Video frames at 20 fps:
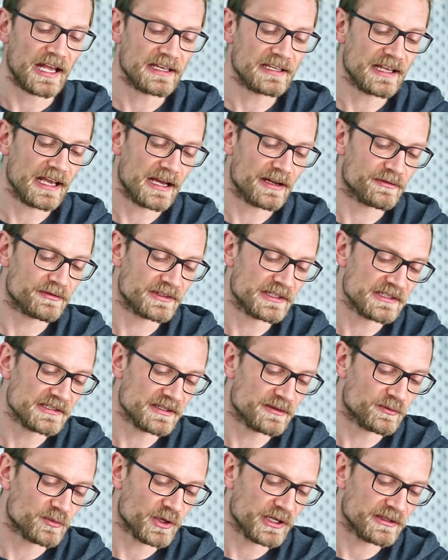Any
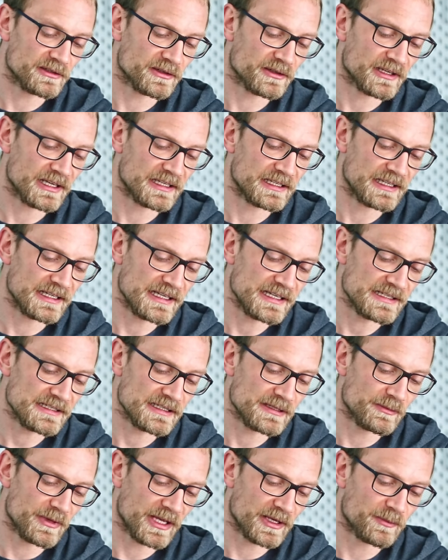half-decent printer can
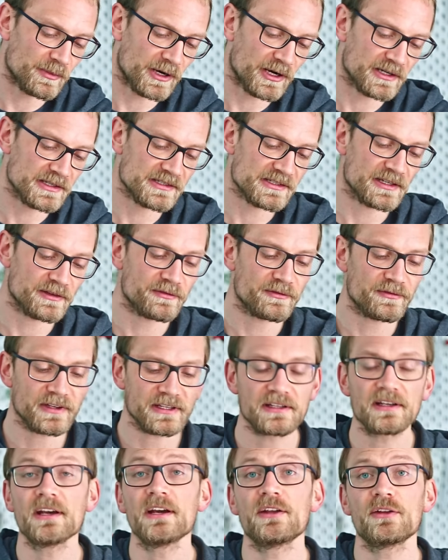easily make parts that
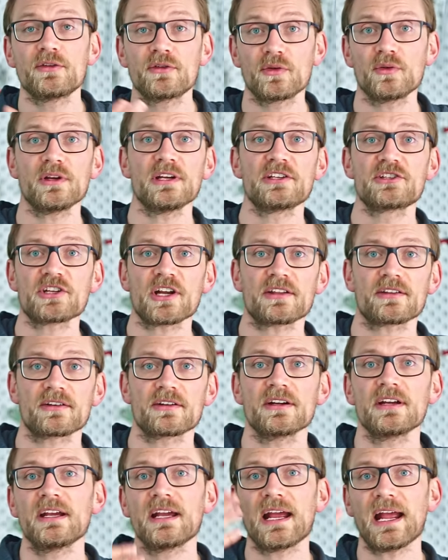fit to each
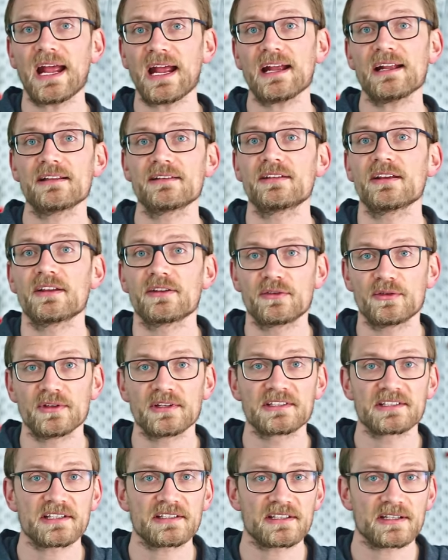other and to
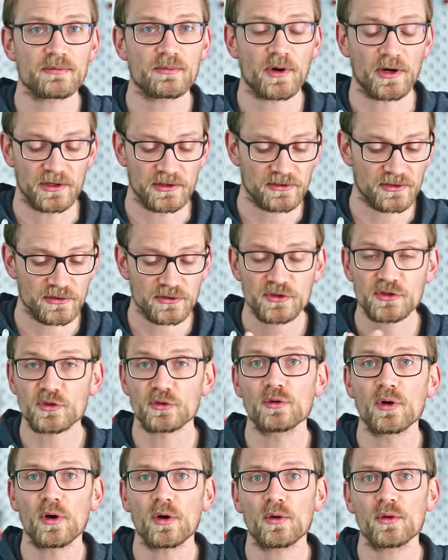existing parts, so
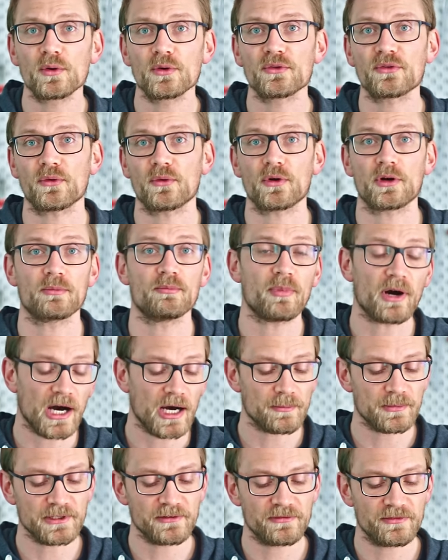screw holes or
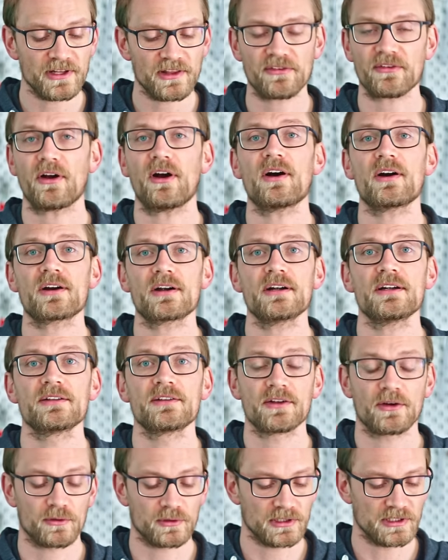pop-in fits are
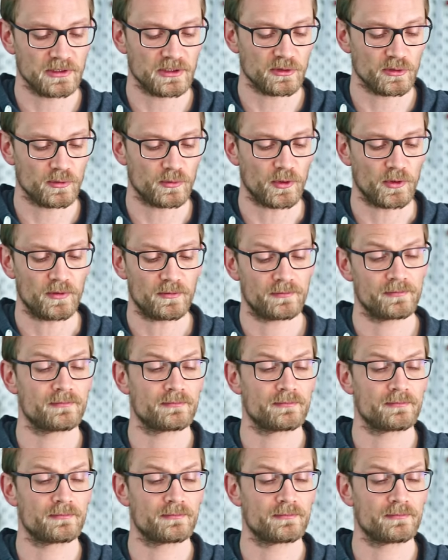totally doable.